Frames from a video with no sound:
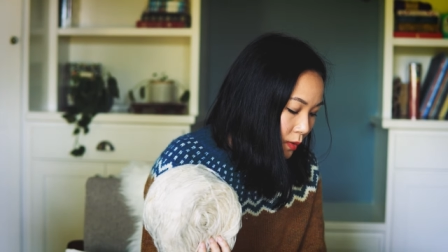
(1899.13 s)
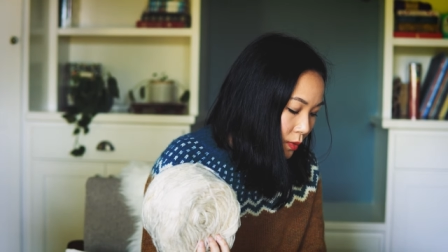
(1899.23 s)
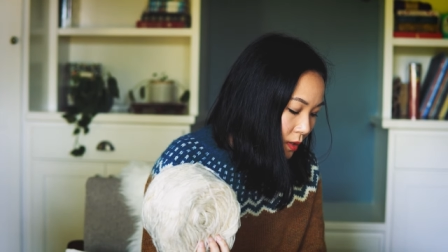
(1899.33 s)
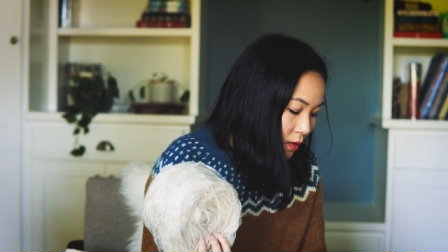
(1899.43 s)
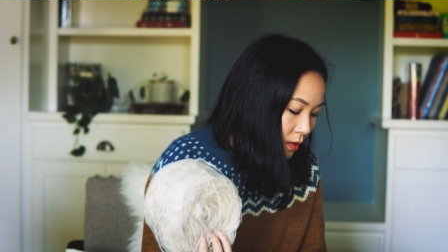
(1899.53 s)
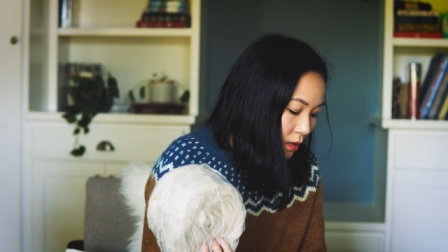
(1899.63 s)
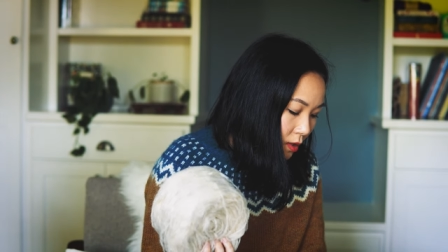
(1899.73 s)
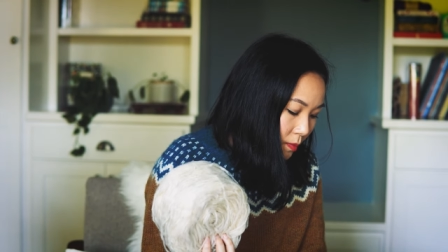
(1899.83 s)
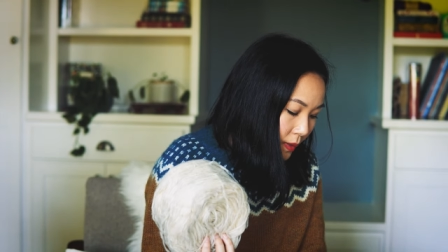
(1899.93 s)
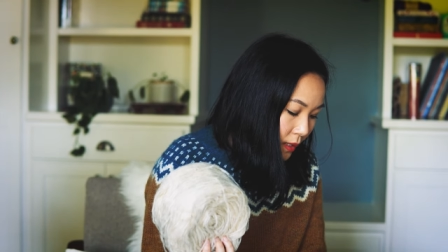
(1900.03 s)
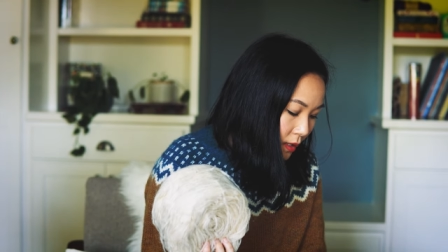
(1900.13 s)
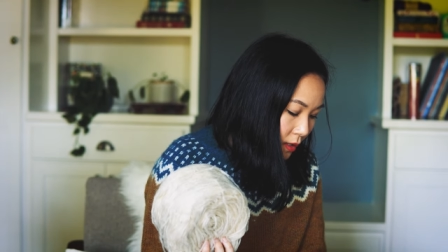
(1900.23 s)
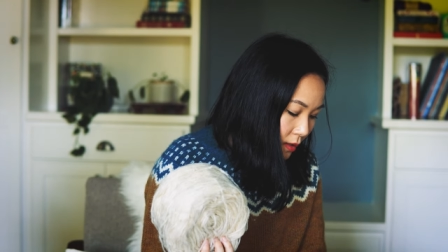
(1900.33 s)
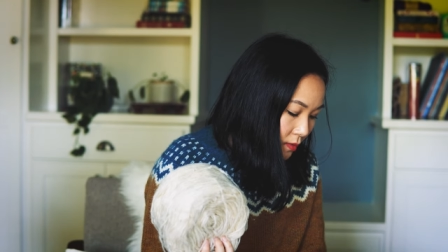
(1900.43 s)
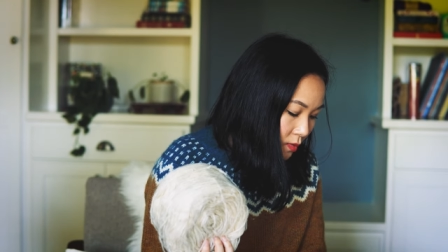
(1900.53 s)
with a little bit
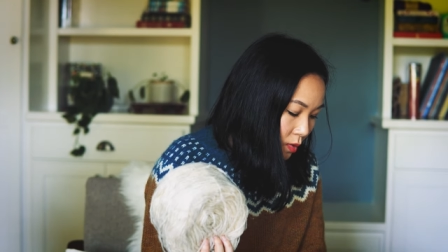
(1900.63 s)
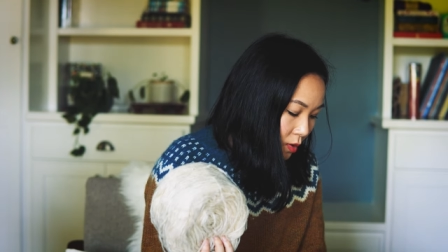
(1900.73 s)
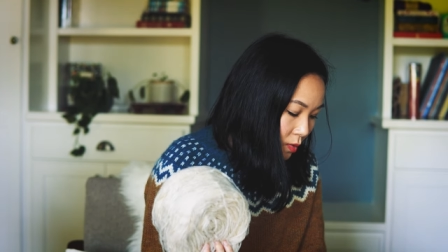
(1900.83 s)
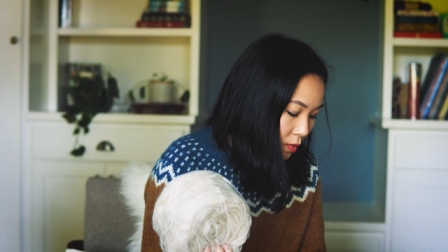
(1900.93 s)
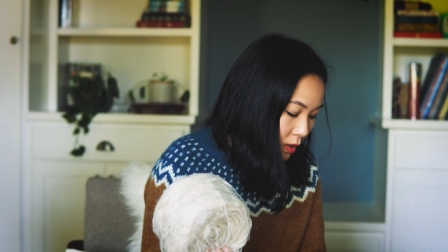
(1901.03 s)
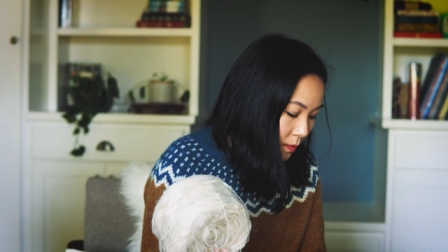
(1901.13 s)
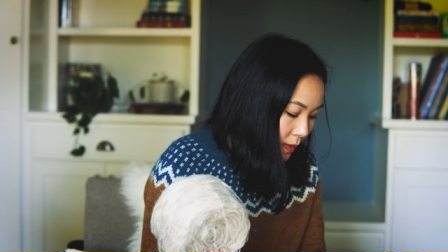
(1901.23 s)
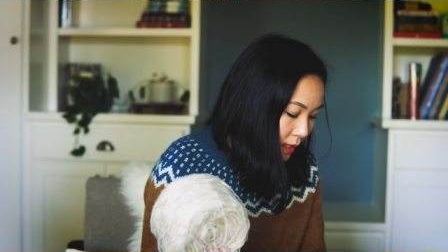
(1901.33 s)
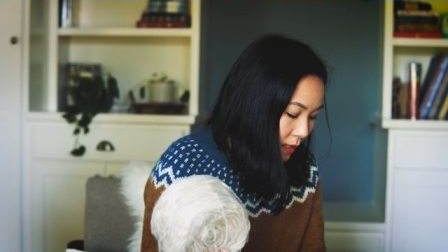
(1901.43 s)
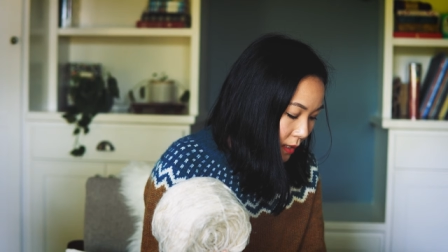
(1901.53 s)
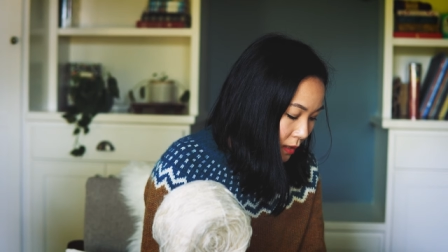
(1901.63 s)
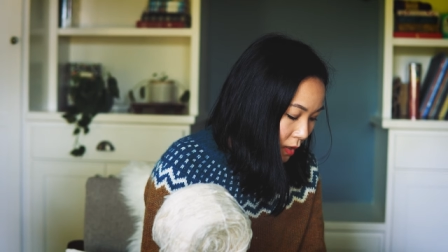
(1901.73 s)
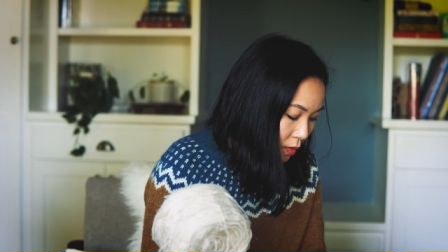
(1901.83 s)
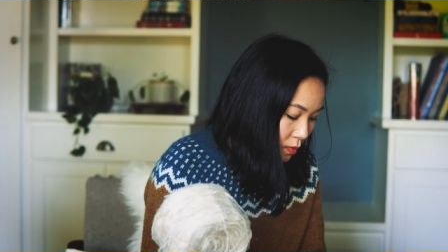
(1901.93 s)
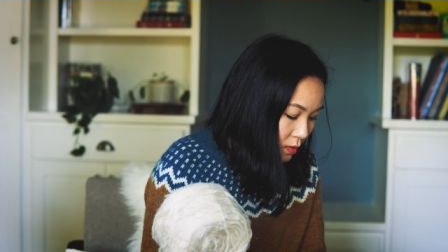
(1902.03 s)
of warm
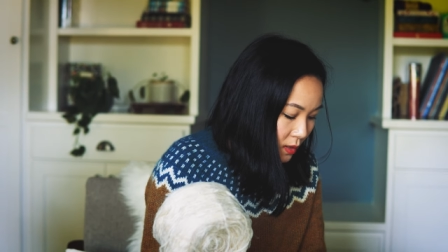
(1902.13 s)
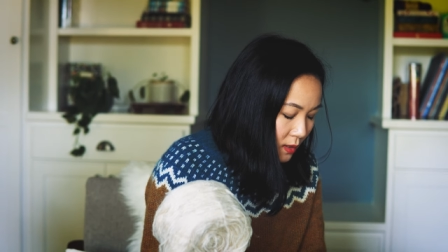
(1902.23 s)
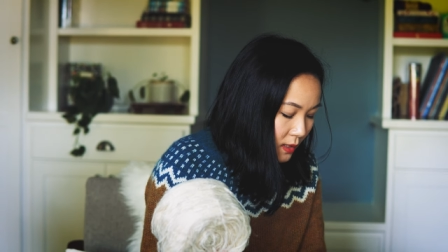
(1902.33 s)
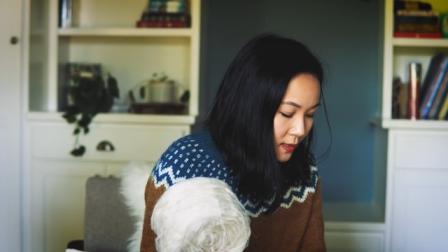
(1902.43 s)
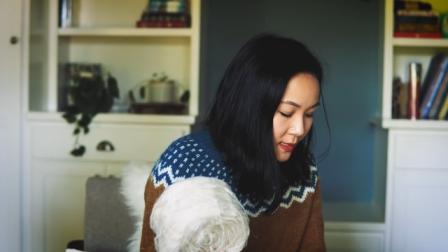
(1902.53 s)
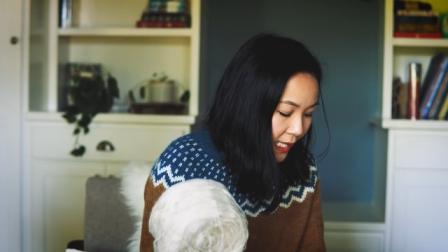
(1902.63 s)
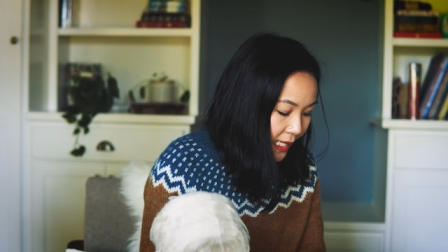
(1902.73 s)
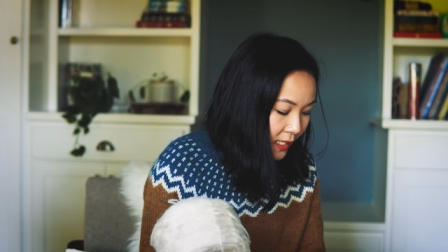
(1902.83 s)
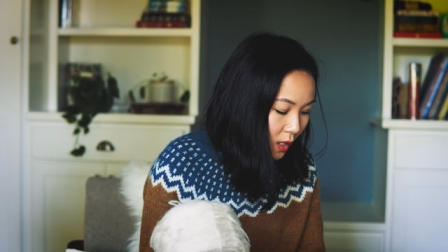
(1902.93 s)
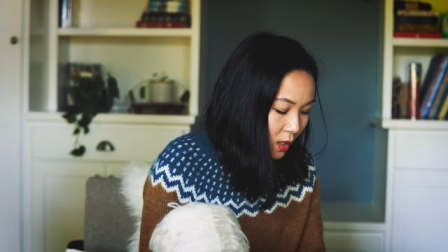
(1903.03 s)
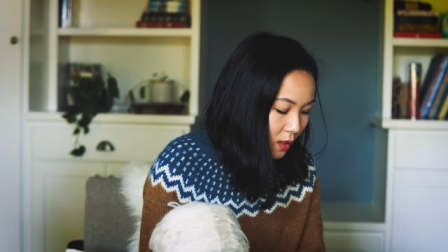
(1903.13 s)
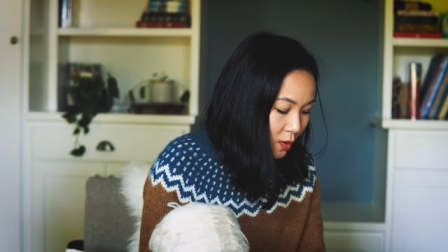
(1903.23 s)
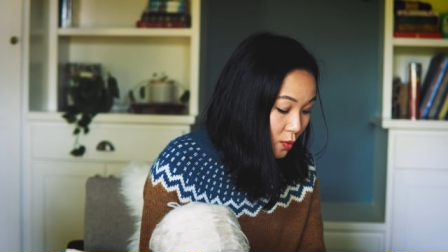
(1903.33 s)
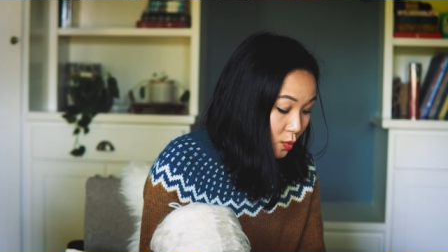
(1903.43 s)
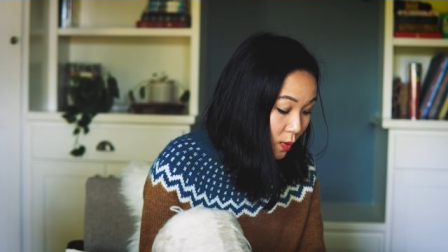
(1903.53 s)
yellow on a
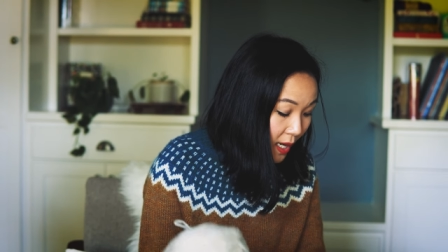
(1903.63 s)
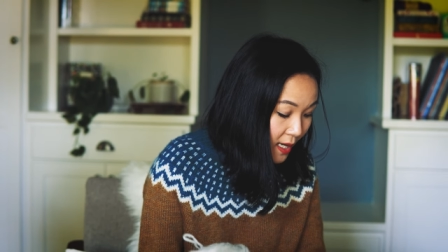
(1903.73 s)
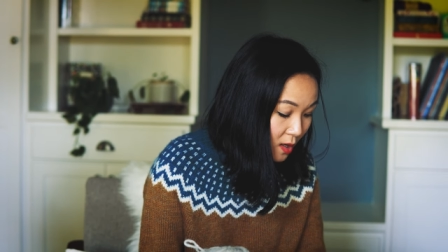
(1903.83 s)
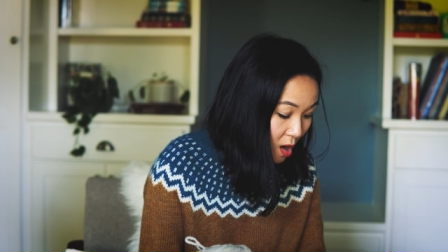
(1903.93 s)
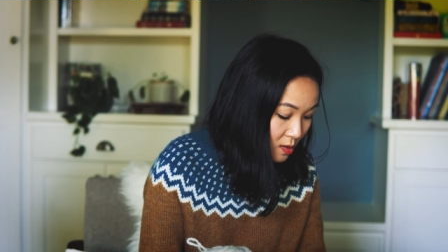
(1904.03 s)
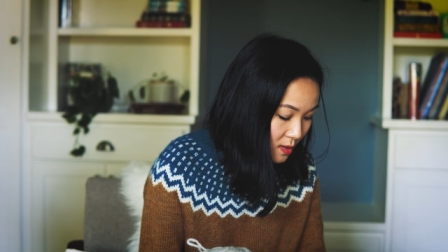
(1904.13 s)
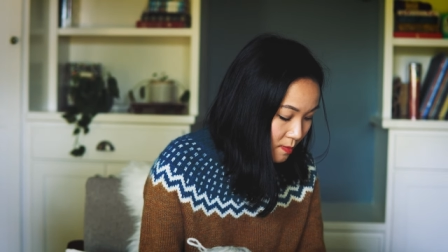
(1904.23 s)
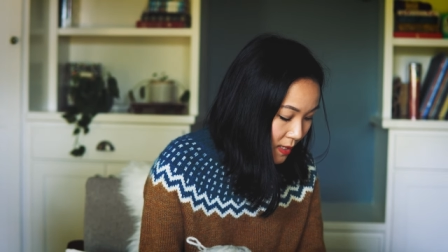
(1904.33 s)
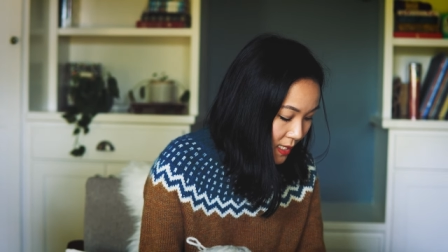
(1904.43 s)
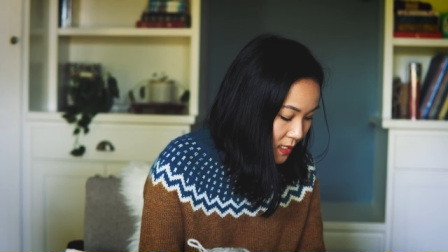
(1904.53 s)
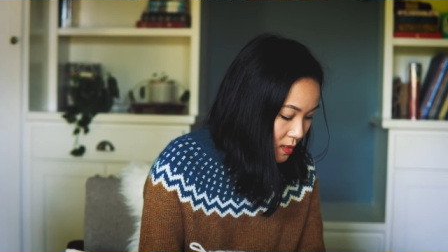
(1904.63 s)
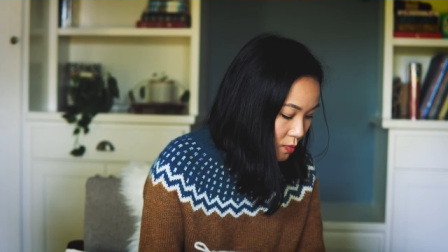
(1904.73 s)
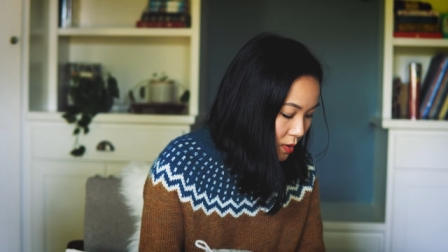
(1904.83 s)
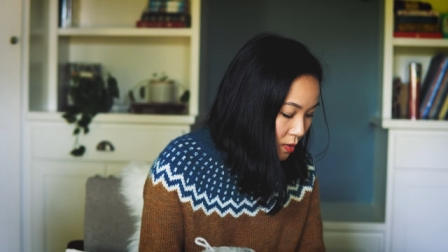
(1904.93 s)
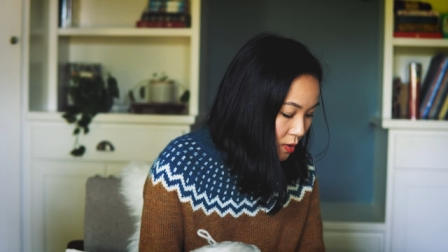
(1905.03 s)
gray gotland base
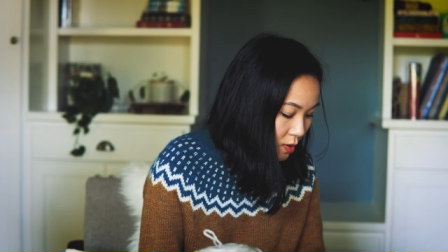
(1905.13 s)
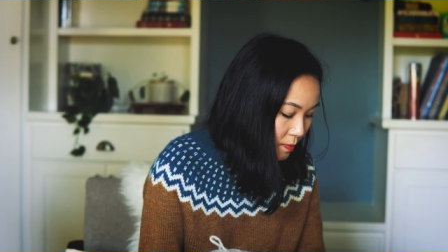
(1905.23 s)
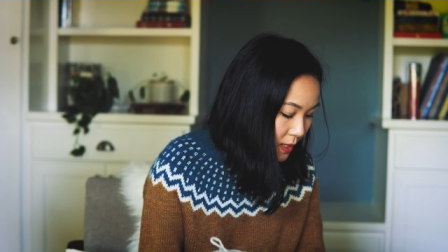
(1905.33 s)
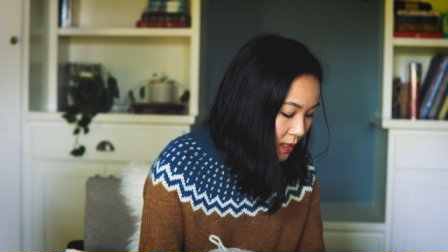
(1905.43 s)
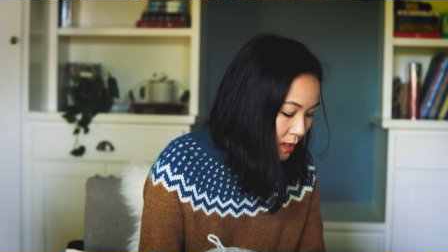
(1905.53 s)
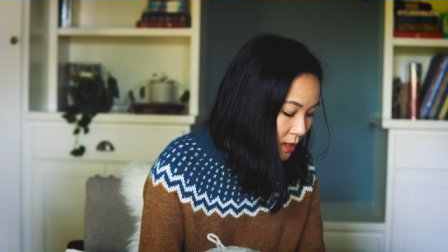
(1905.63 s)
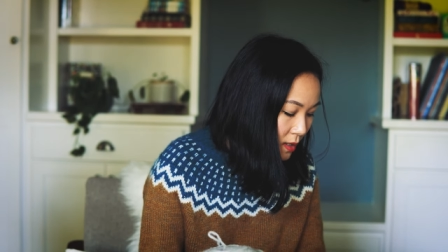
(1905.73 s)
with a little bit